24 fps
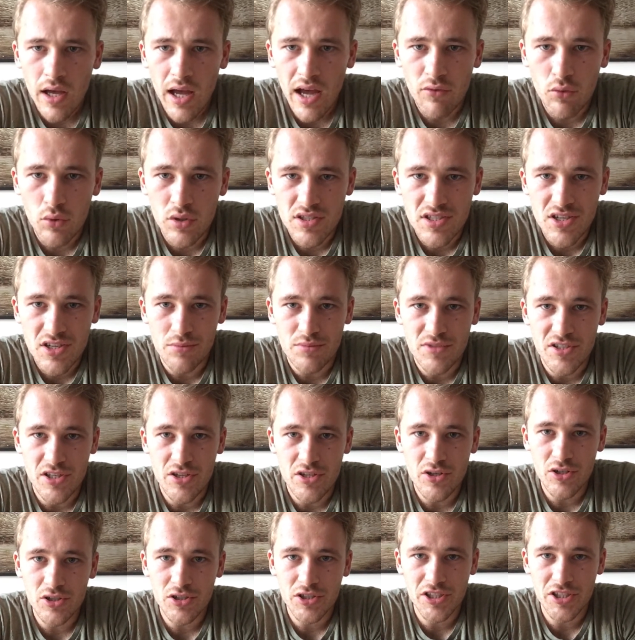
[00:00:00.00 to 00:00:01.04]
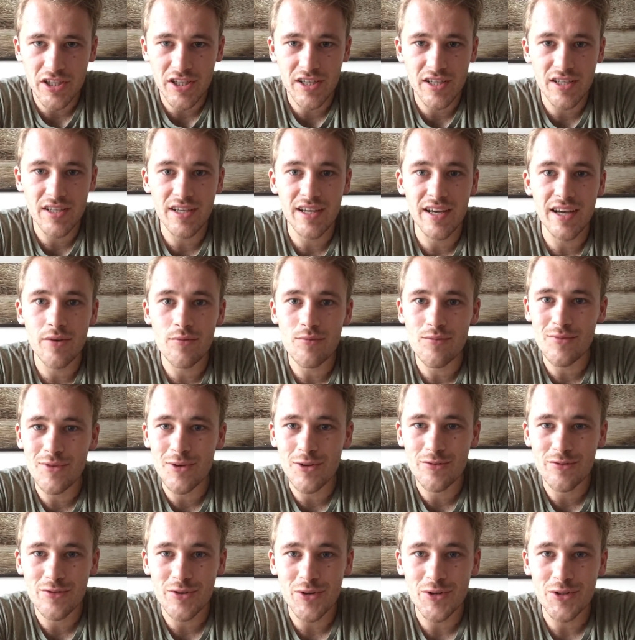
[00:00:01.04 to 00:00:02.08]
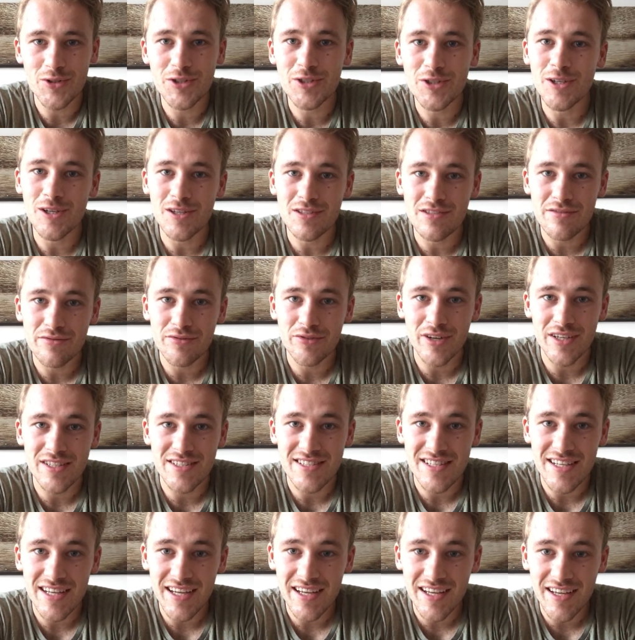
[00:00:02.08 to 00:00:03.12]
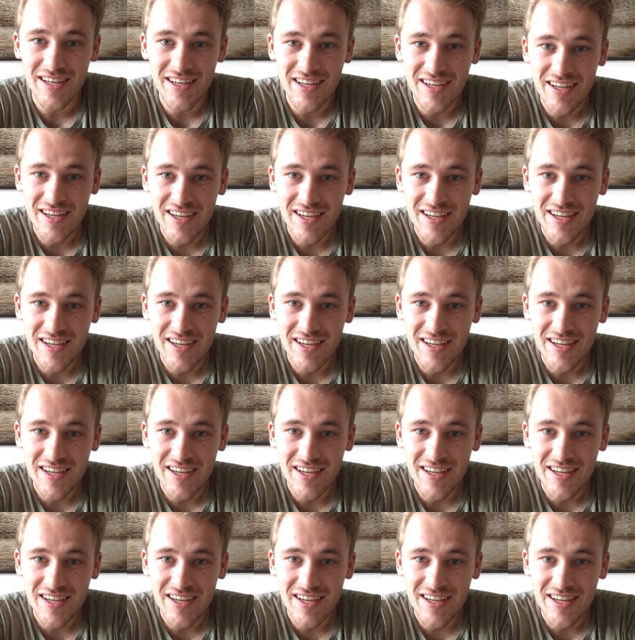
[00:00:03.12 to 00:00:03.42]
Everyone to come to Yorkshire, yep, love Yorkshire, lots of friends there.